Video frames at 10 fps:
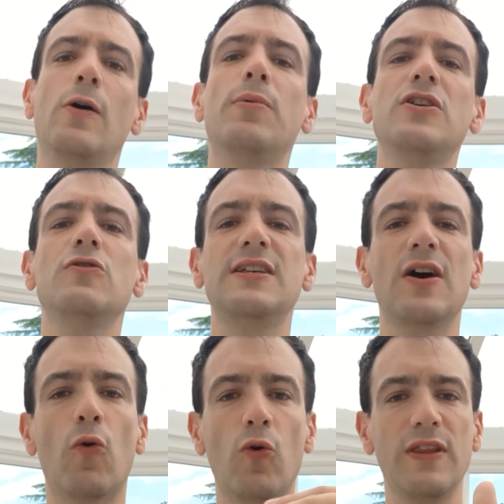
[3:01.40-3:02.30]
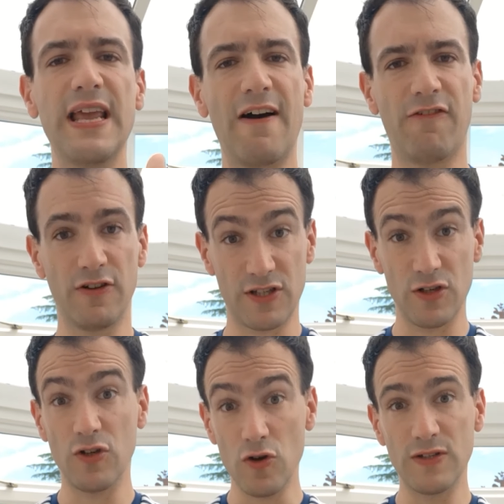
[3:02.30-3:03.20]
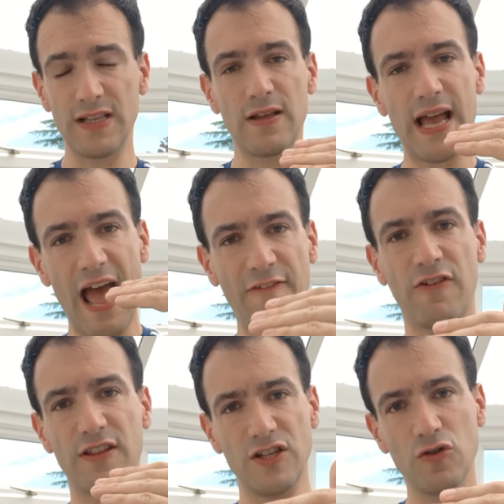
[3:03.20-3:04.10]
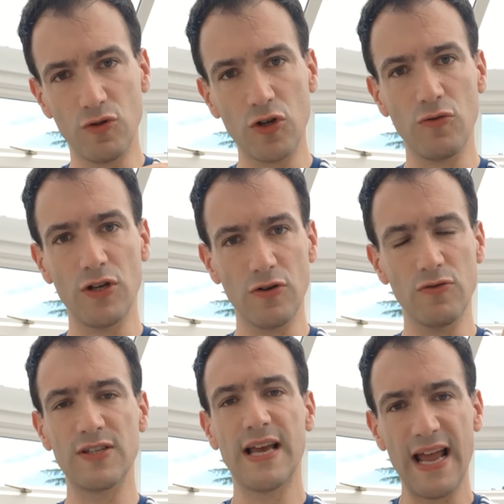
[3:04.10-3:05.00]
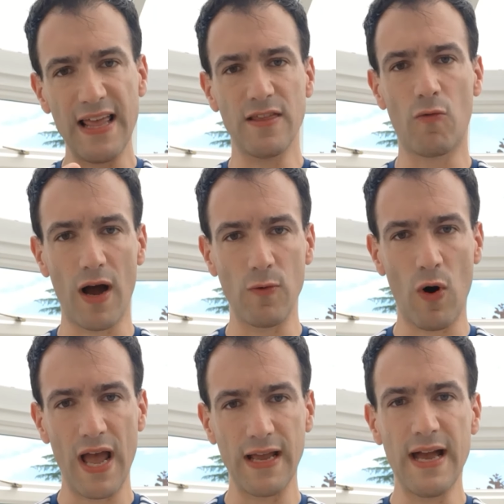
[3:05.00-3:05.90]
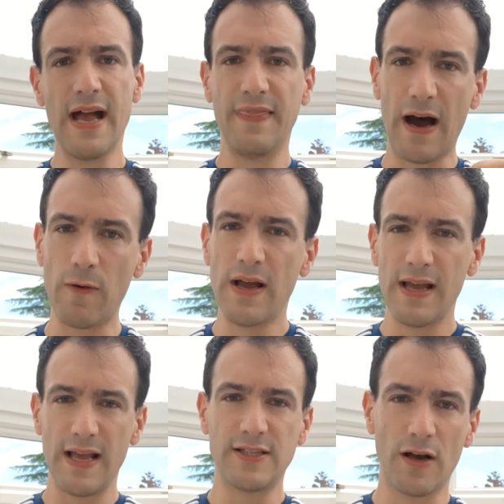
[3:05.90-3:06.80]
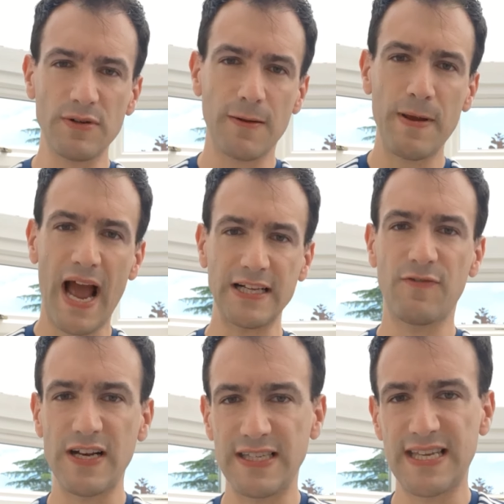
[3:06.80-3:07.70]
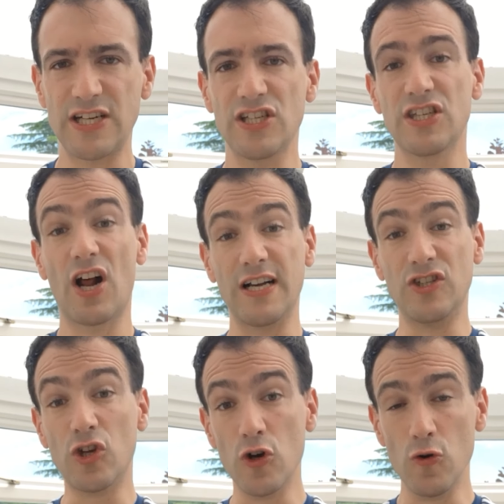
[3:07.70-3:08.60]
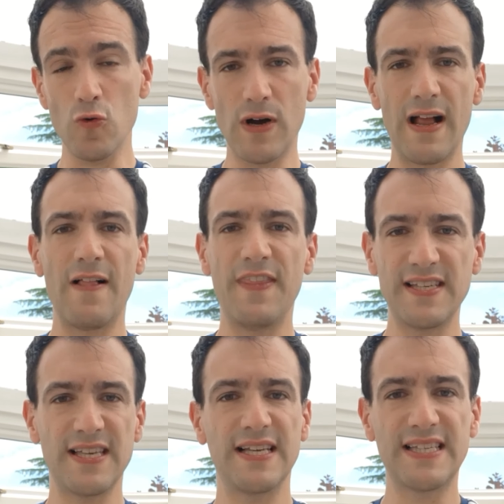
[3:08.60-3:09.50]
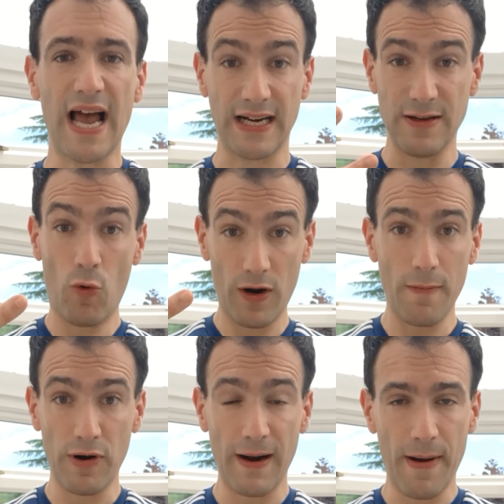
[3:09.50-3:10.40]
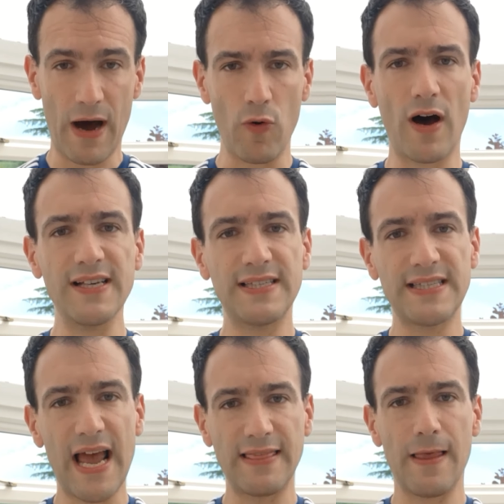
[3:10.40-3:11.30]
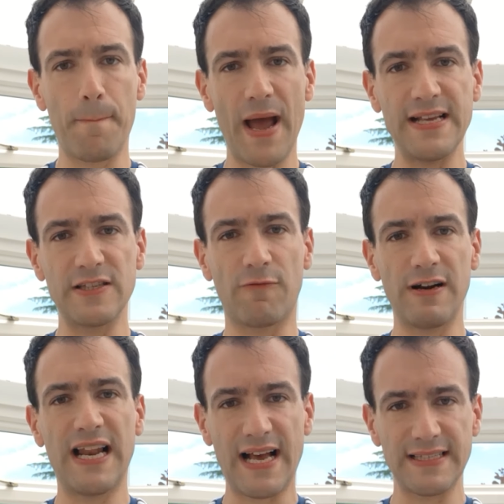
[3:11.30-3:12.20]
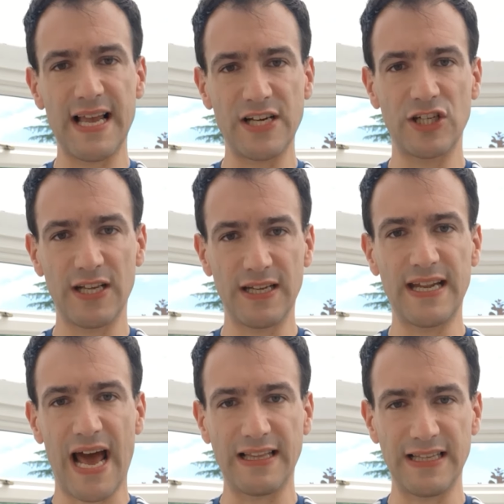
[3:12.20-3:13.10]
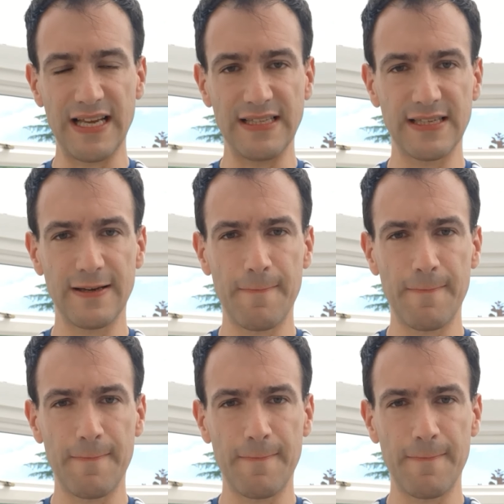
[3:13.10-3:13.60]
you'll be using the effort that you do use in the right way. Now, in terms of the deactivated sessions that I do, this is exactly what I bring about. I set the base of relaxation in an athlete